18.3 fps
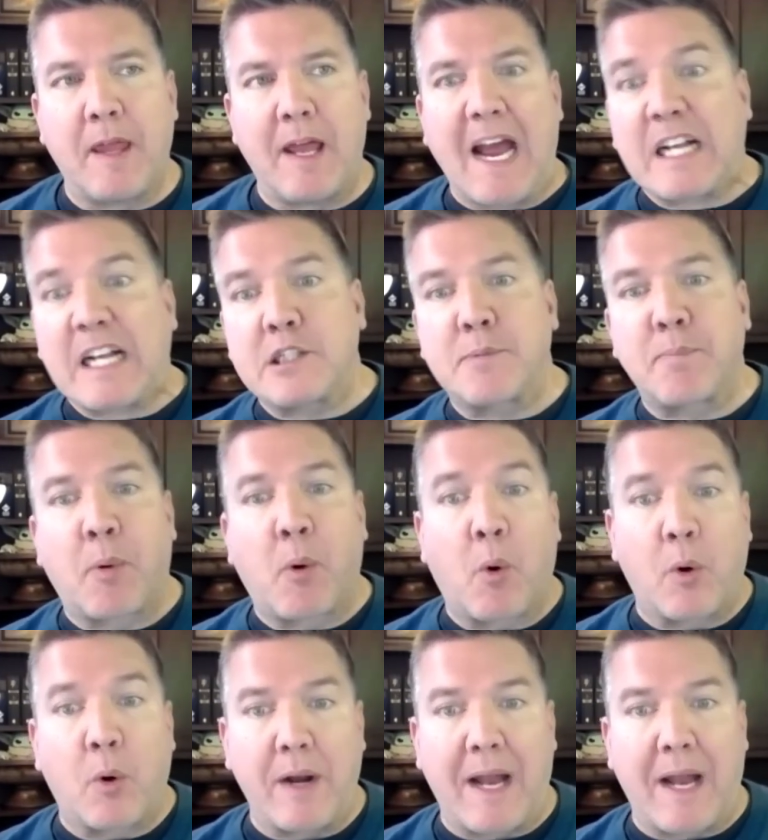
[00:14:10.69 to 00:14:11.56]

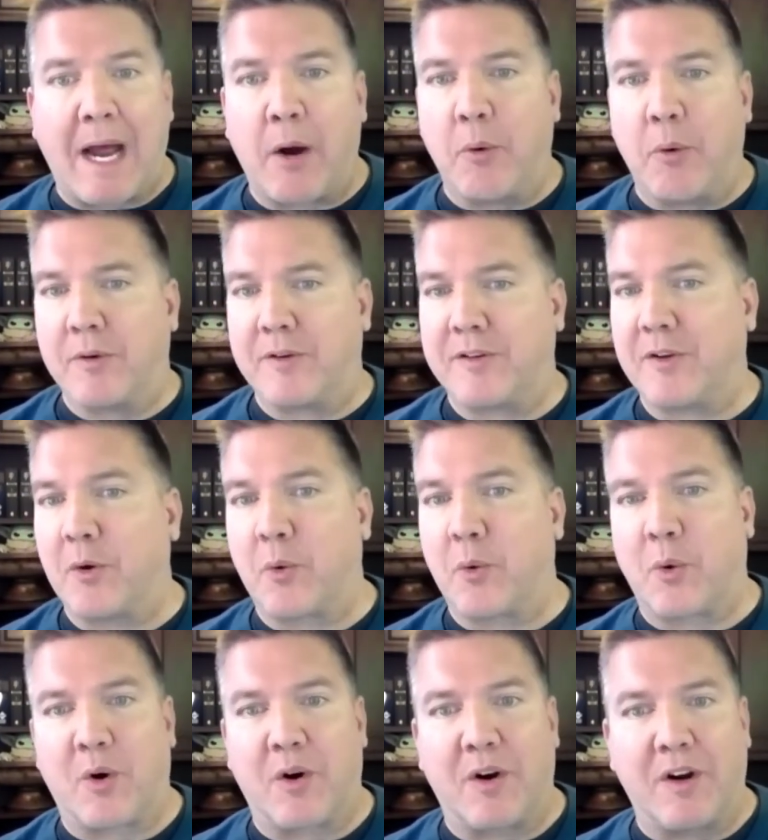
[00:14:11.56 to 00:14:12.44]
export out
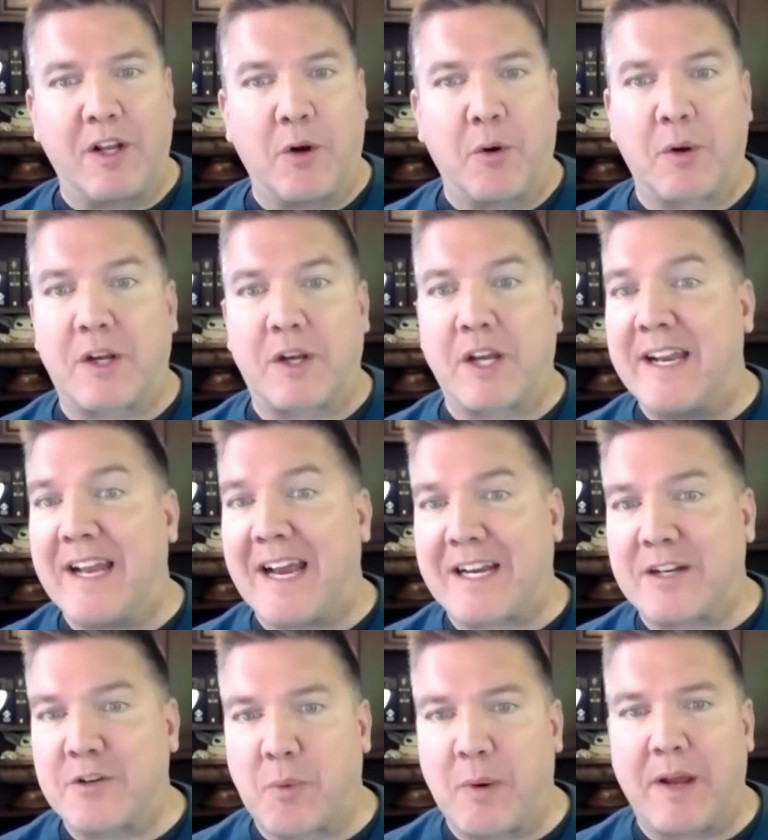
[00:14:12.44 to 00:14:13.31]
or you know
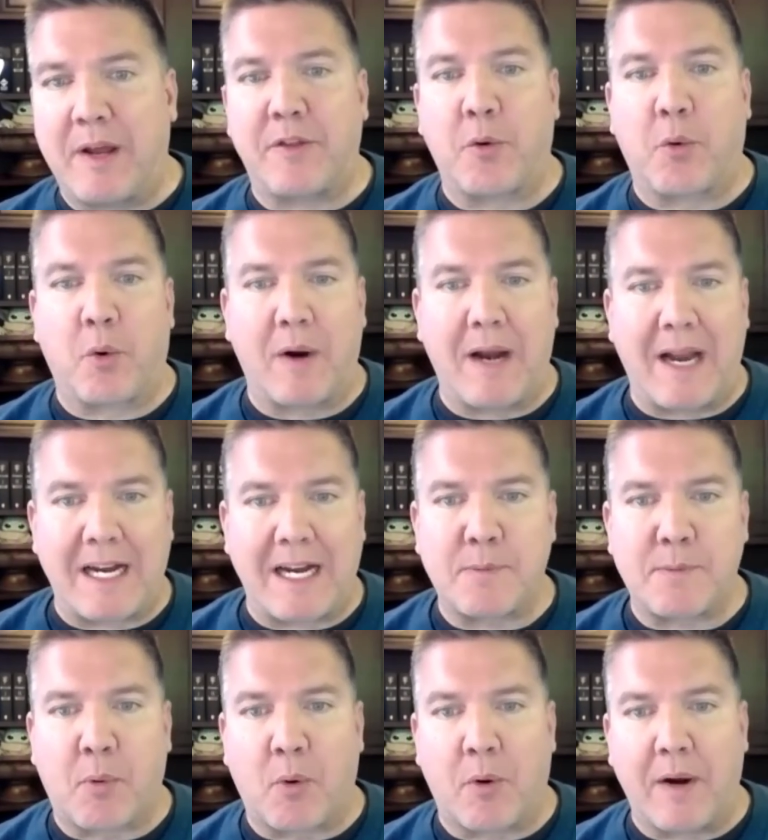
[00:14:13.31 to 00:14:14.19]
connect with or
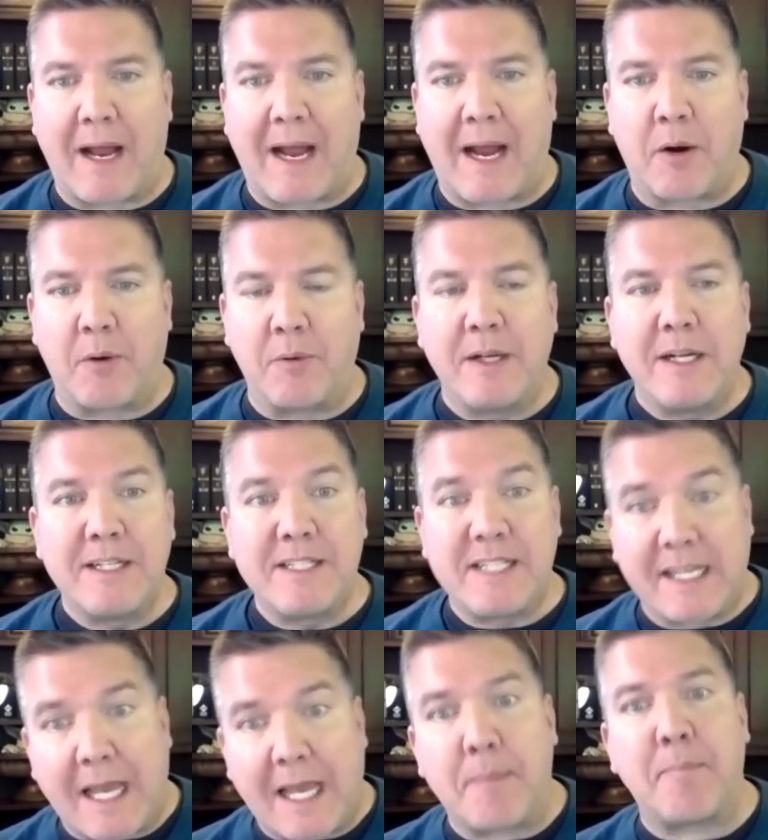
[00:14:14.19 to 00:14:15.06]
export out
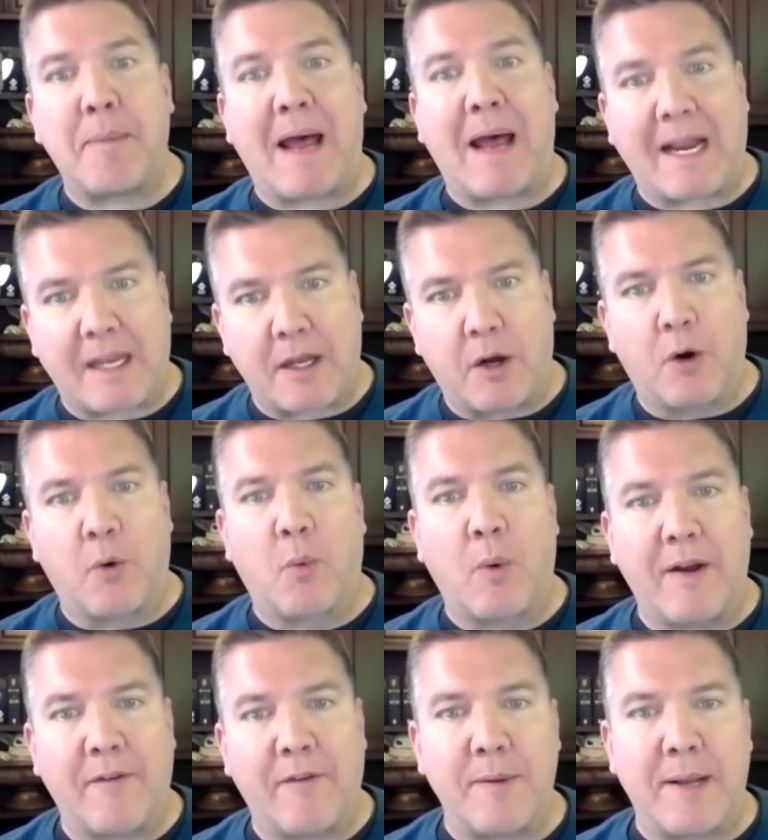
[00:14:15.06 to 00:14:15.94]
to get back
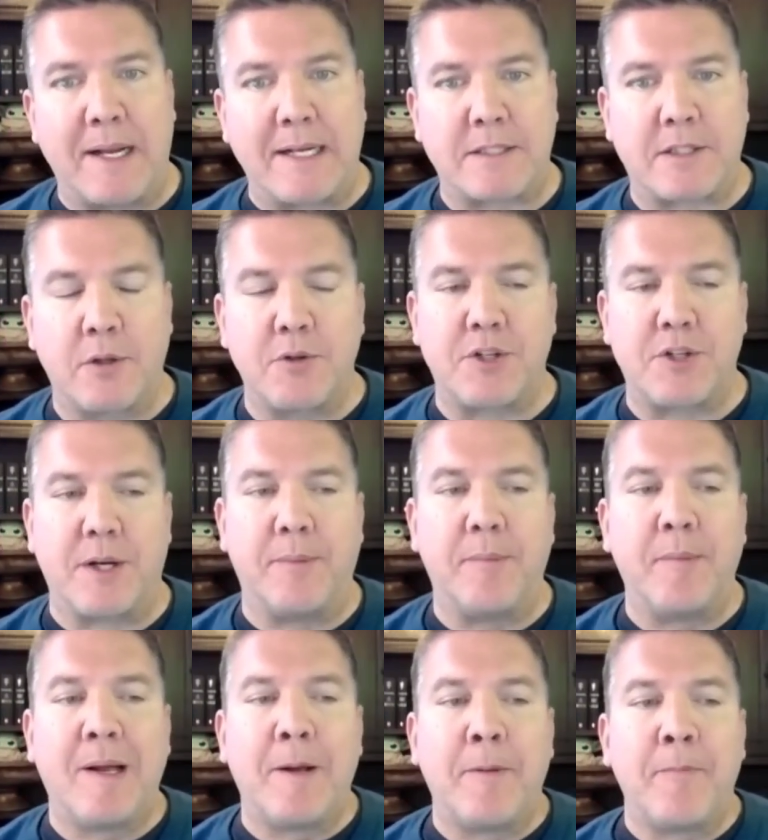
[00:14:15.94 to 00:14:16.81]
away from that solution